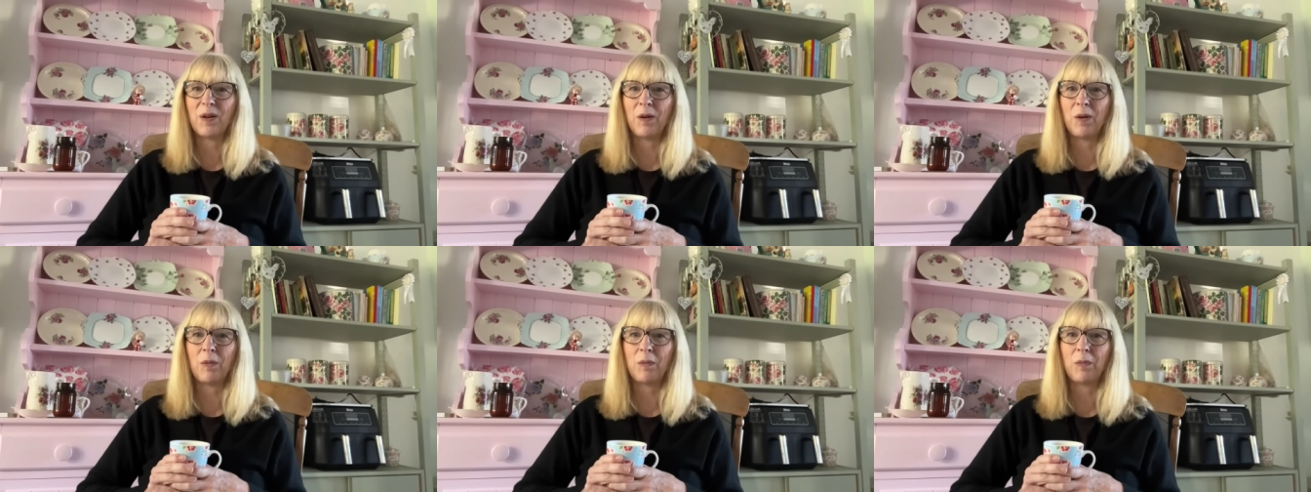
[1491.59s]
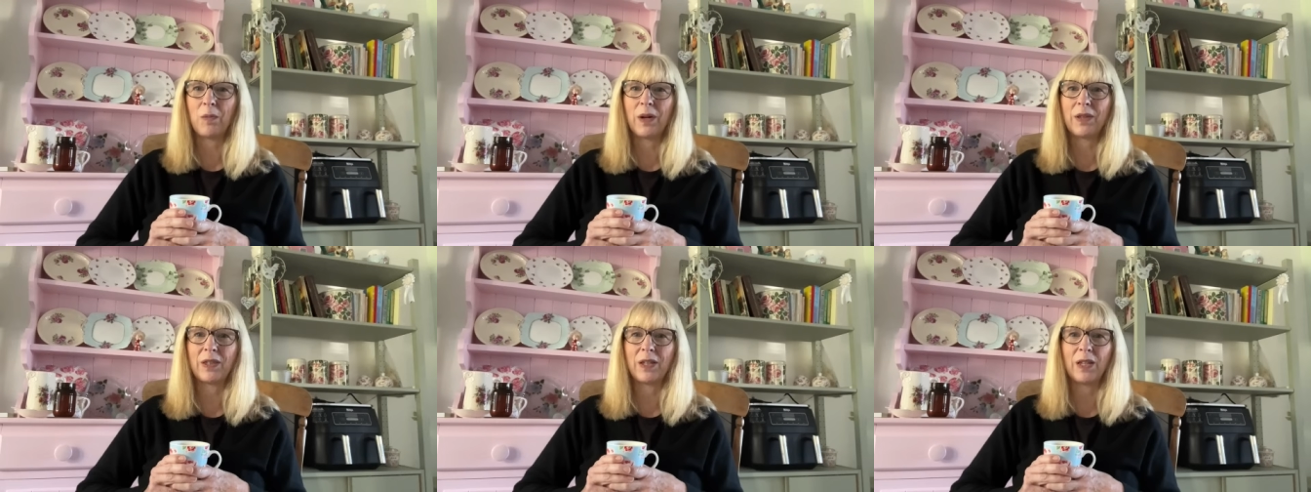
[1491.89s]

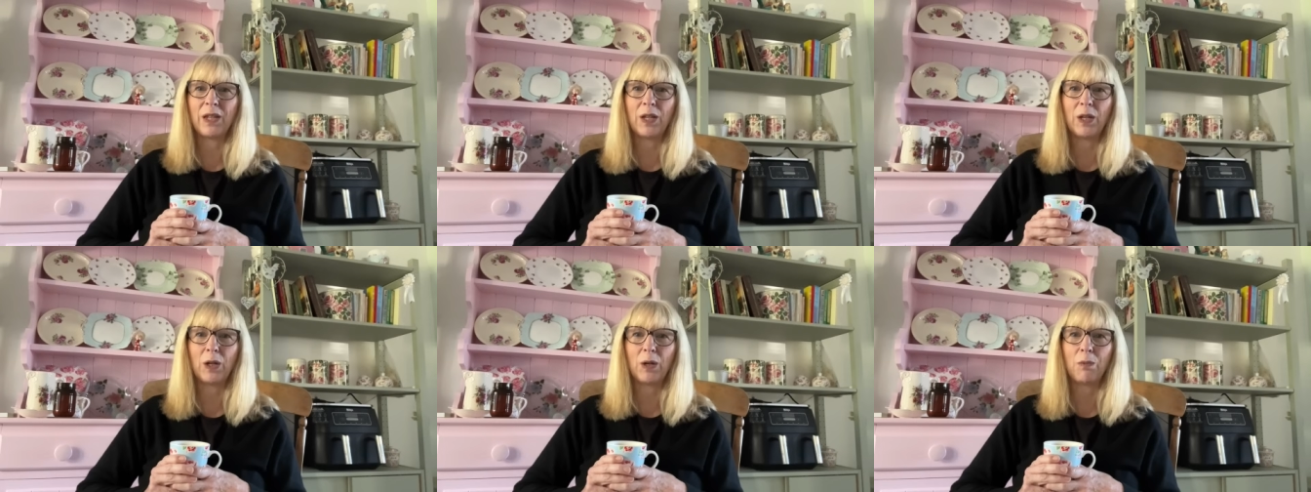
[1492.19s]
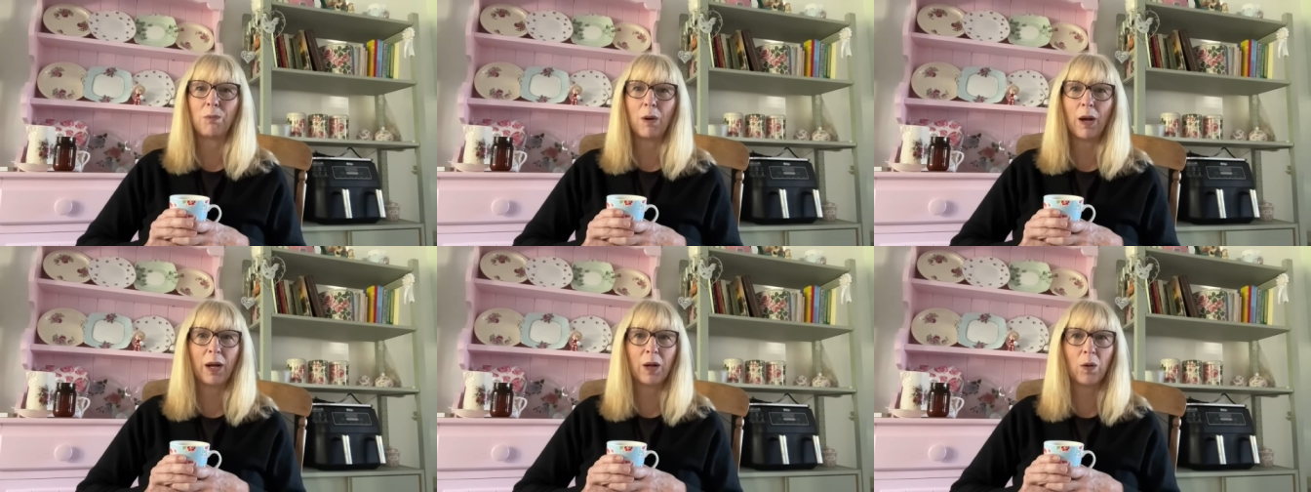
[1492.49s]
on whether you
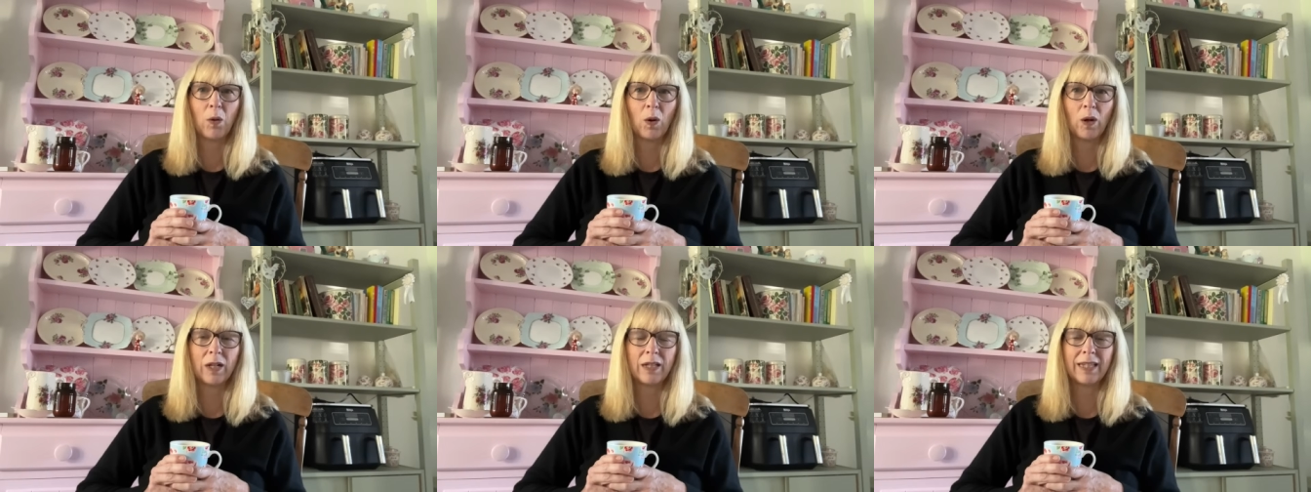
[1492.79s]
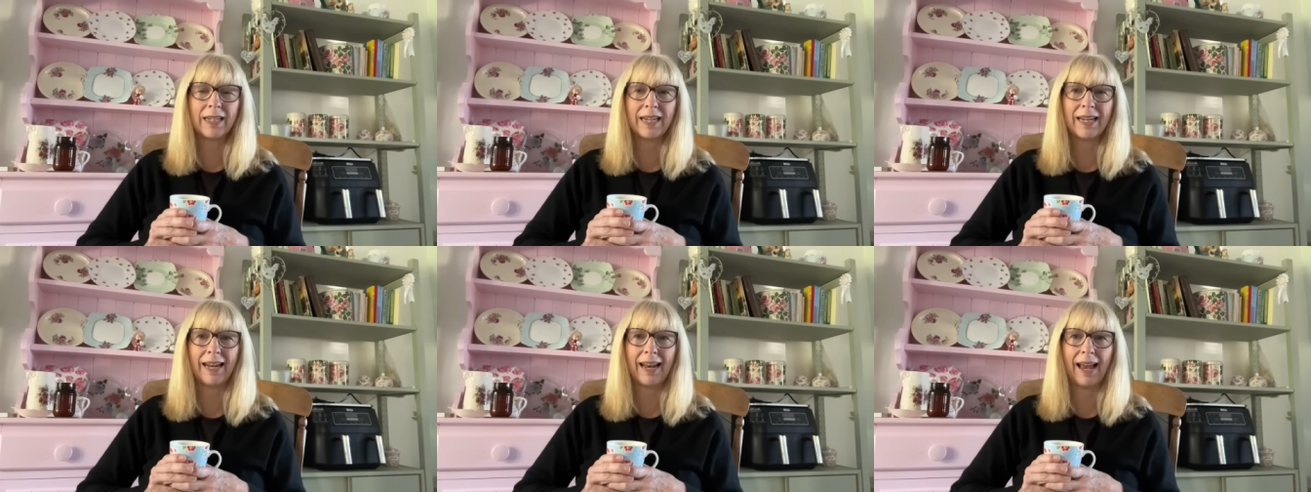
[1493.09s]
buy
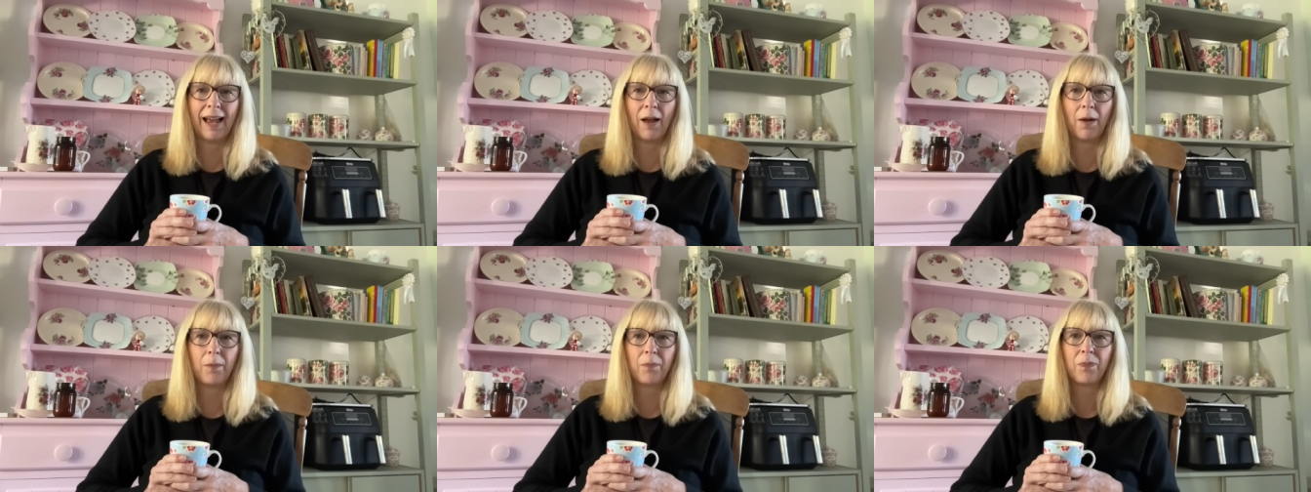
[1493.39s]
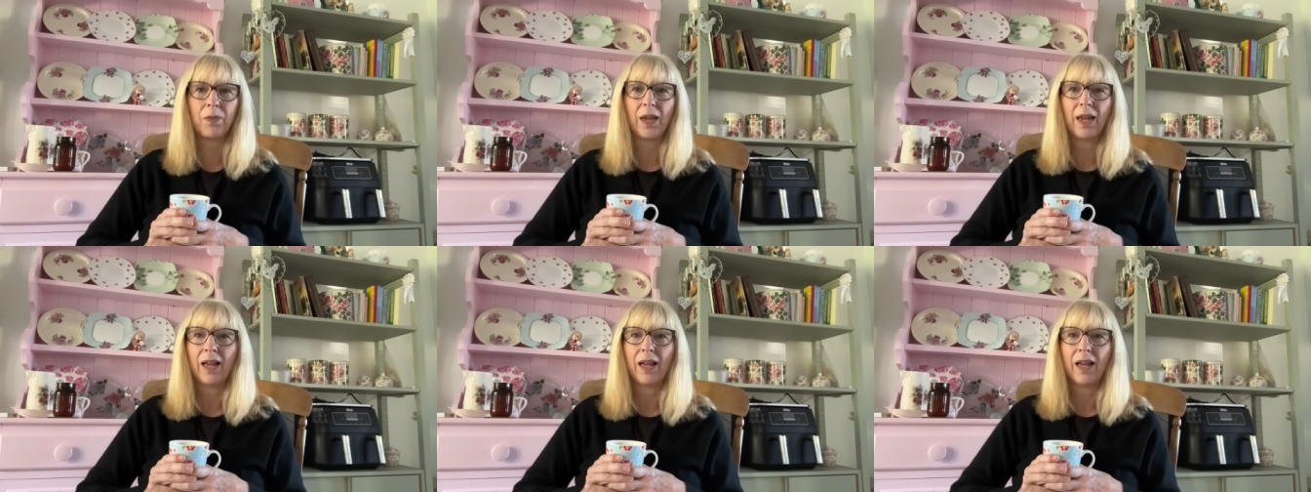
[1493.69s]
quality now